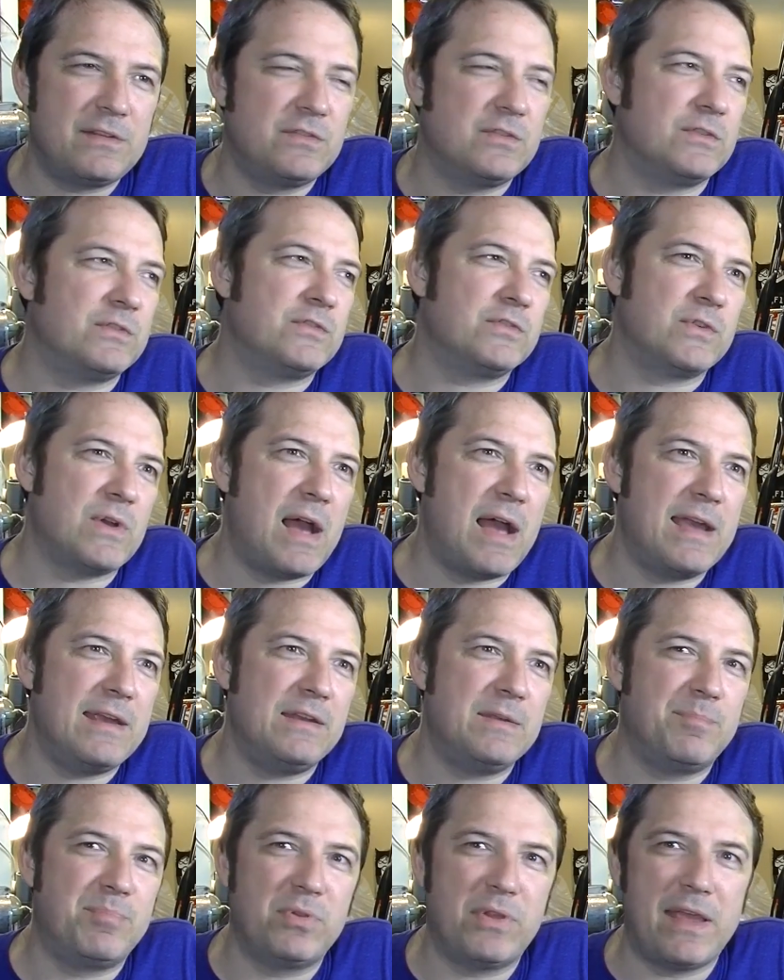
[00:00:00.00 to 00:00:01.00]
trying
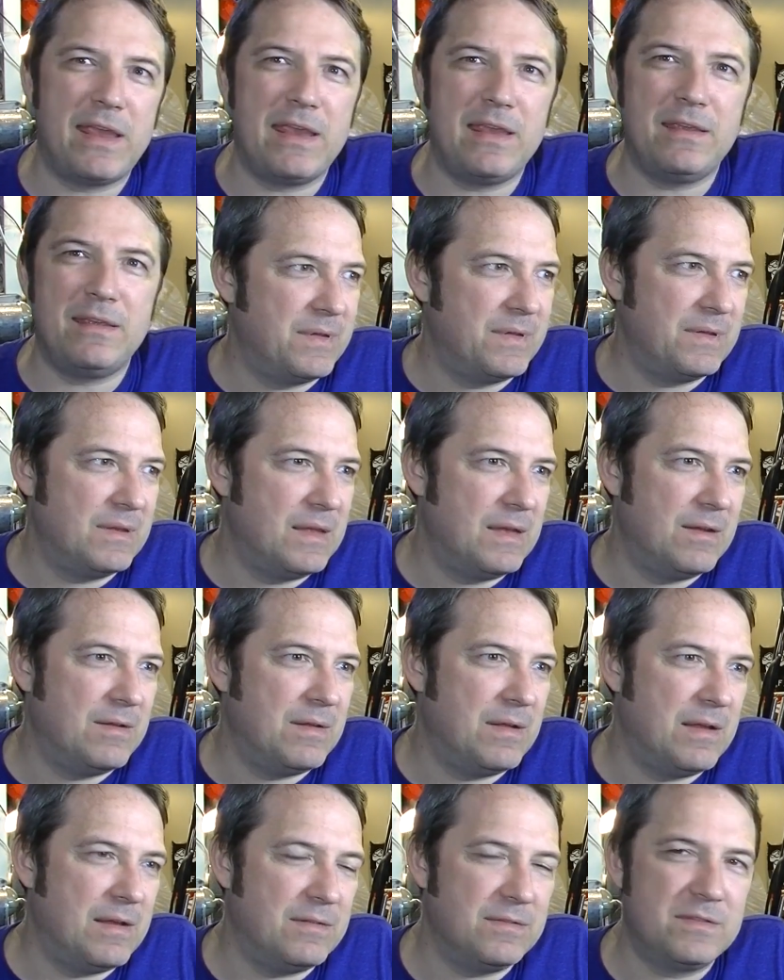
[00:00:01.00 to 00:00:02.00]
to play
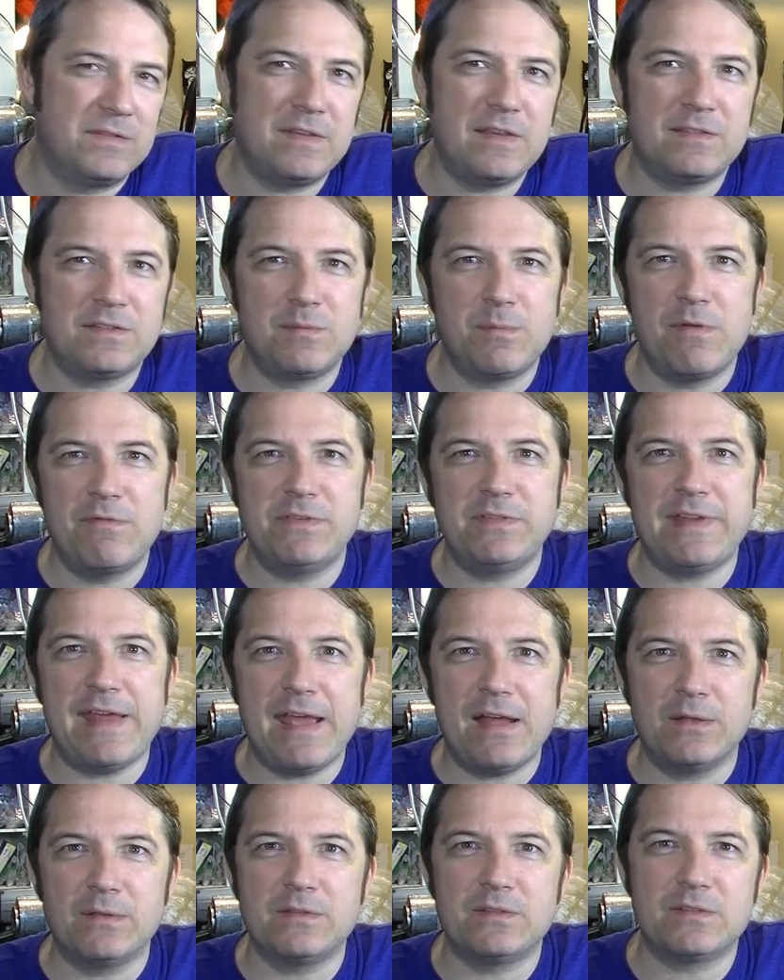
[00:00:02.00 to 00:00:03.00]
a System of a
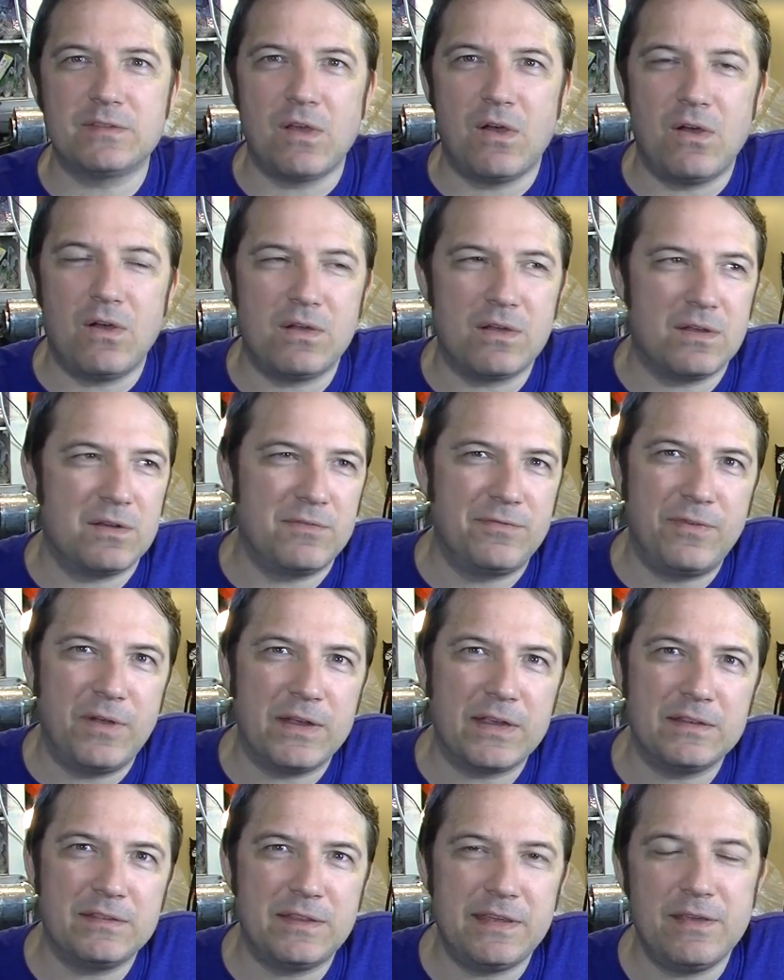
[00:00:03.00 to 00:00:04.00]
Down song on a
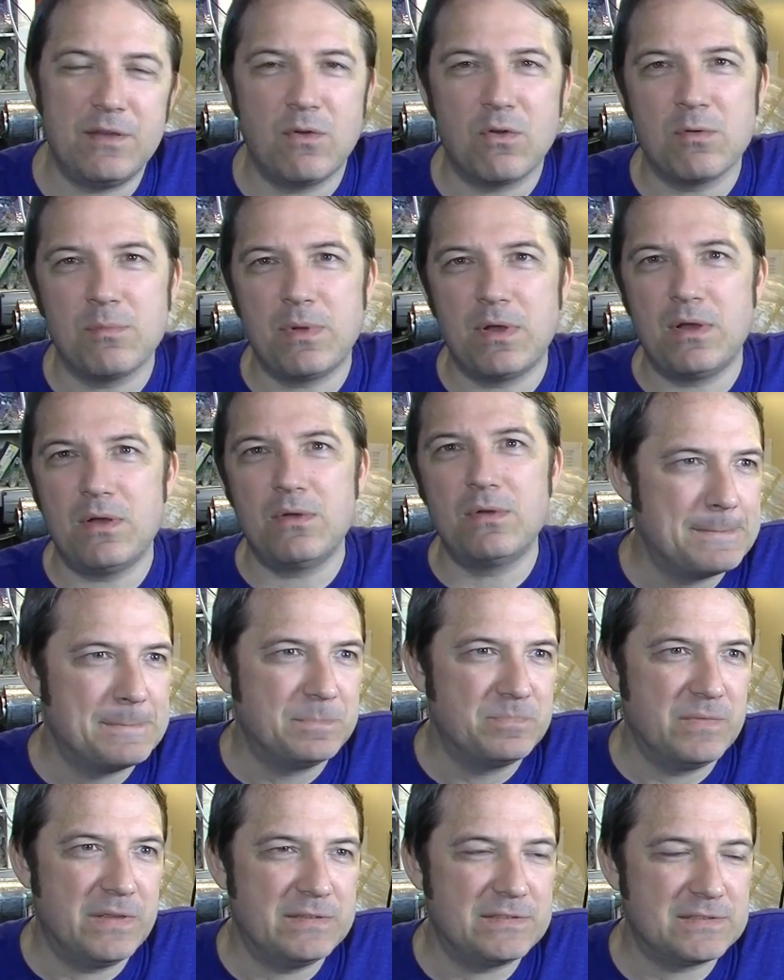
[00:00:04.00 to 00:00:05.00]
fucking Theorbo,
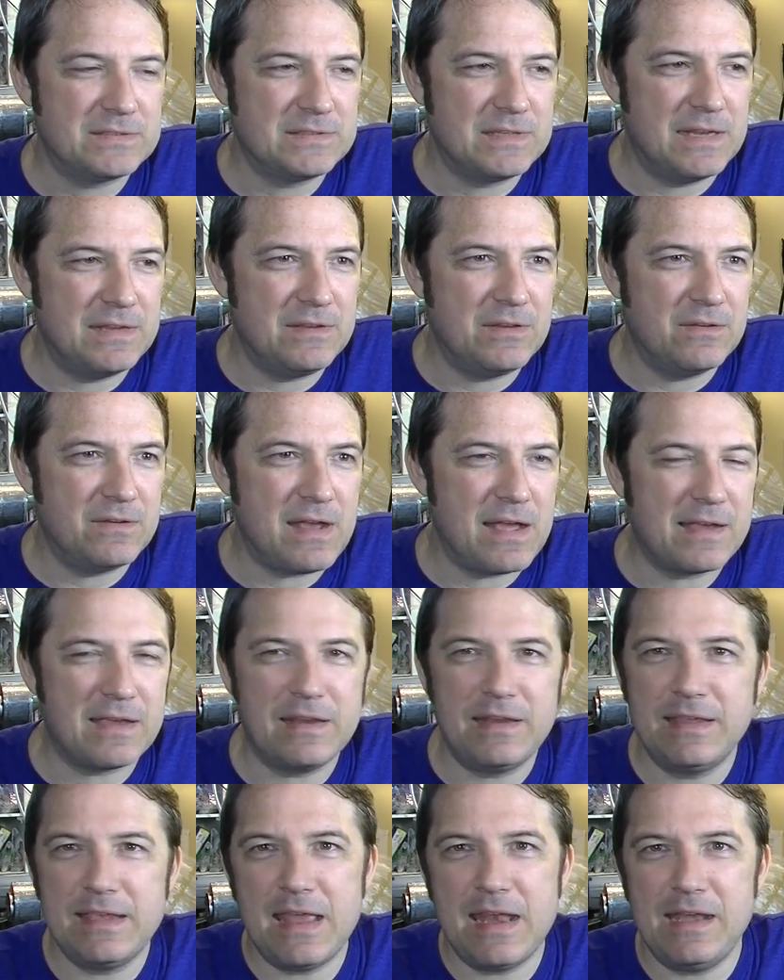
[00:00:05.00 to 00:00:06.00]
you're not
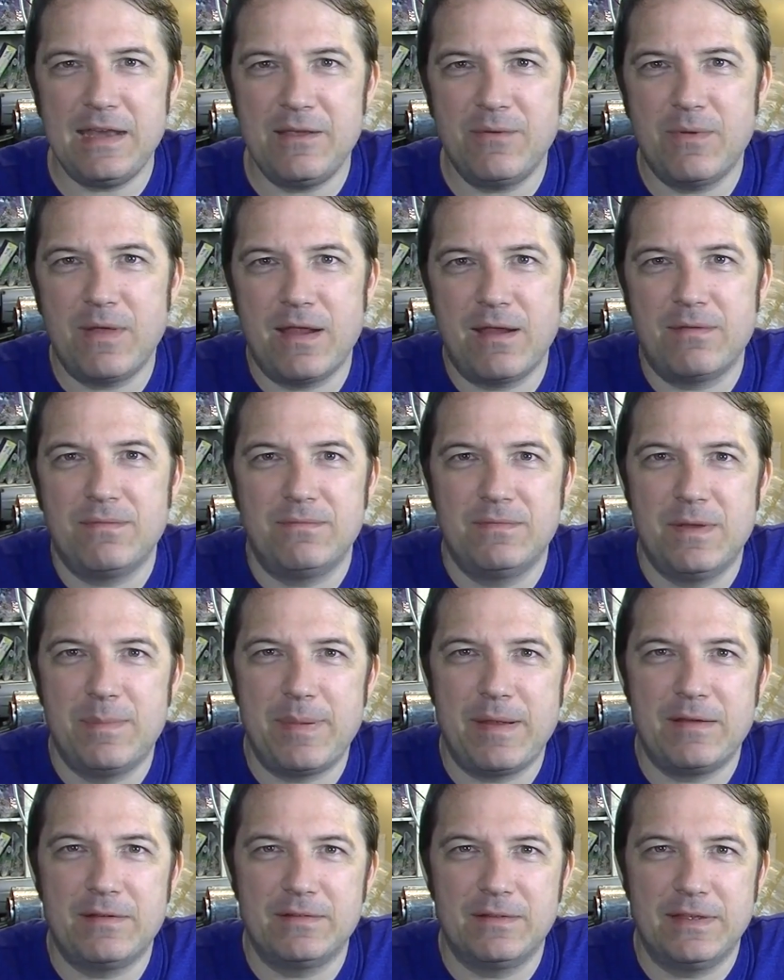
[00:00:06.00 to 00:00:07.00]
going to get anywhere,
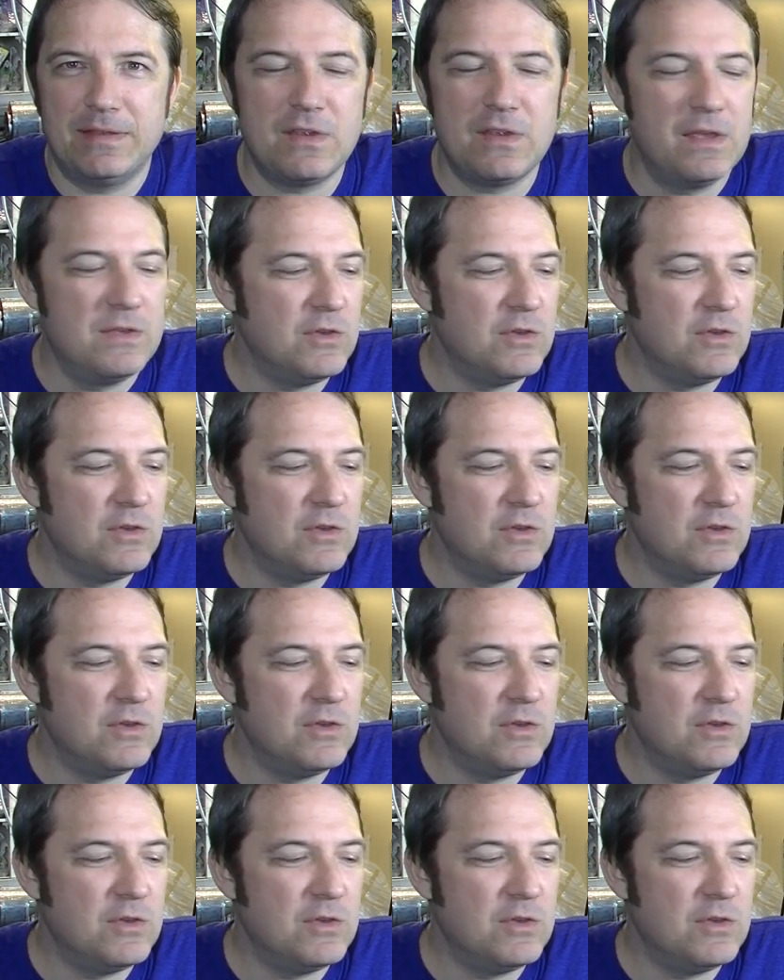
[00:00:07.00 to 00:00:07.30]
apparently.